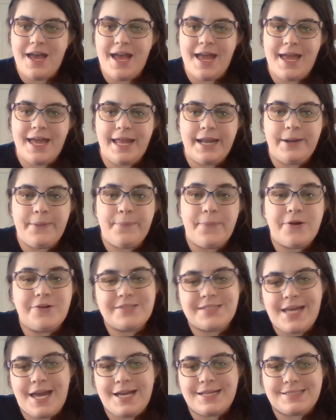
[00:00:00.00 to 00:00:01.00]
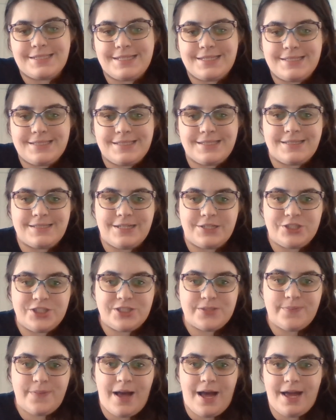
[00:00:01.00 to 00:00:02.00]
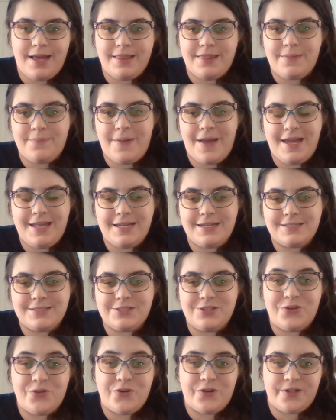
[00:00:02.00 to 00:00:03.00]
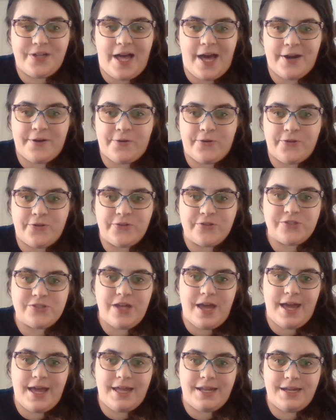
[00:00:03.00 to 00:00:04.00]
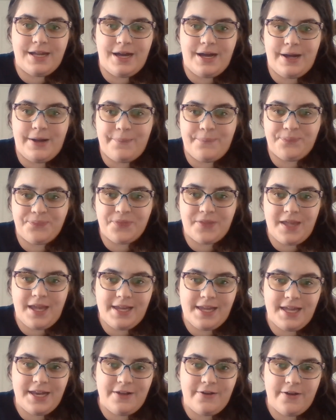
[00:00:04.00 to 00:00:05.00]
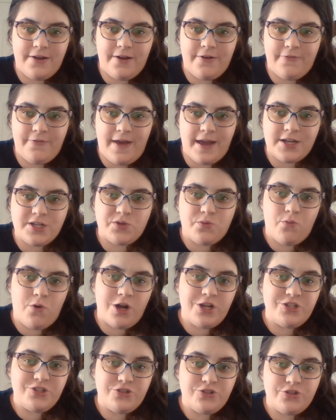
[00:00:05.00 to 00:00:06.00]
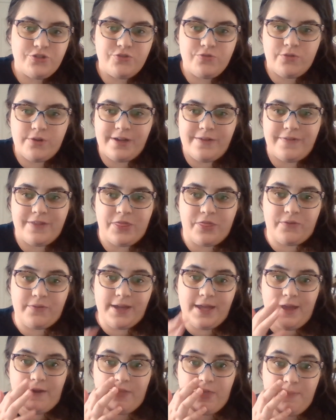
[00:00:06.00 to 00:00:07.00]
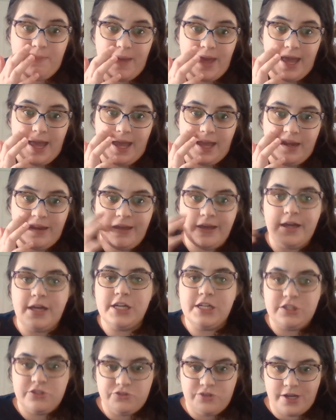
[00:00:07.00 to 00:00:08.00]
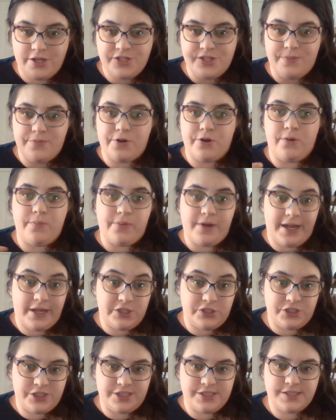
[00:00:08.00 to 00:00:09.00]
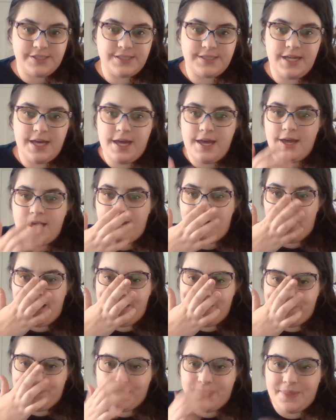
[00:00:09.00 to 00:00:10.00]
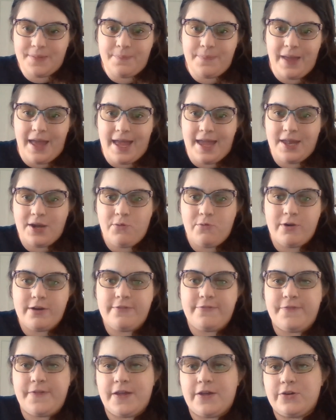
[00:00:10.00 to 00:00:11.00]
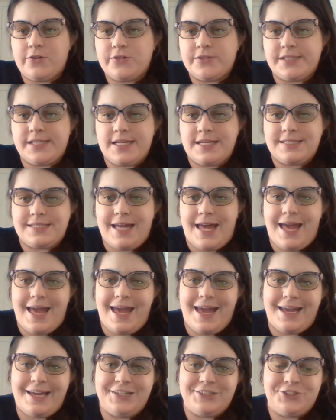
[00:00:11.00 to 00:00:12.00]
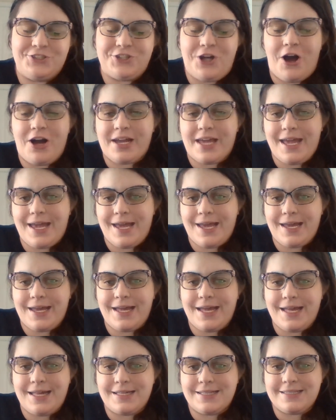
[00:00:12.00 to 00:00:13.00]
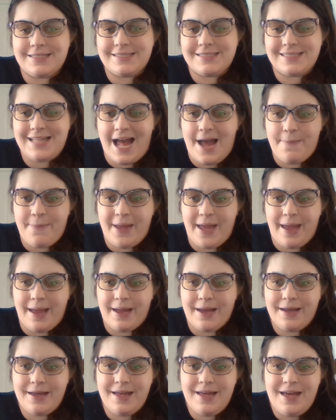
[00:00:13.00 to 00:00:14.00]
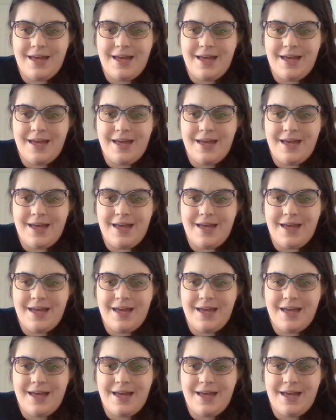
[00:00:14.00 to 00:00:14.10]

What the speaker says: In most cases, such as mine, the pain is unilateral and it can affect one, two, or even three of the main trigeminal branches. The pain one feels is a shocking and stabbing